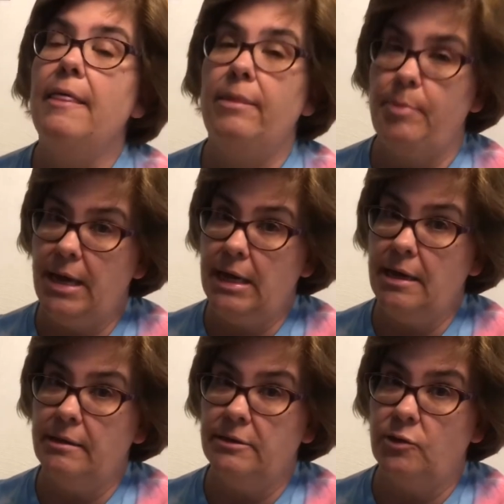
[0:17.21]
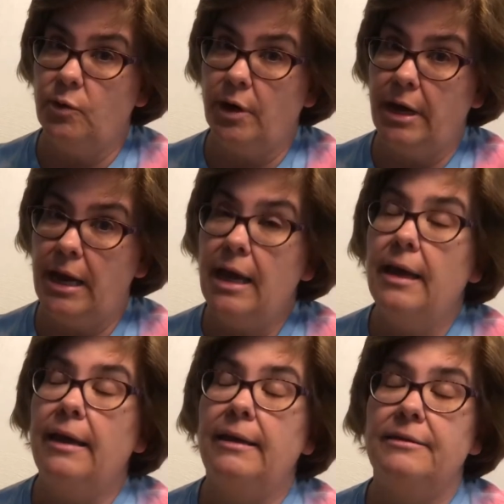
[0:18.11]
the beginning of the story
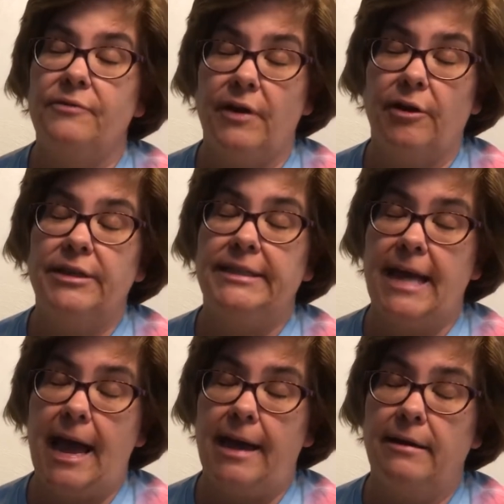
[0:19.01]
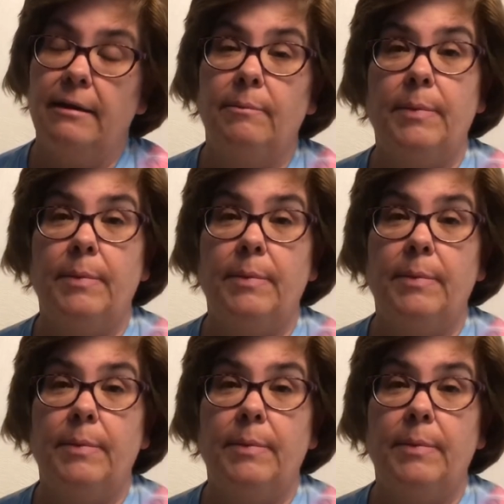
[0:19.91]
is very sad.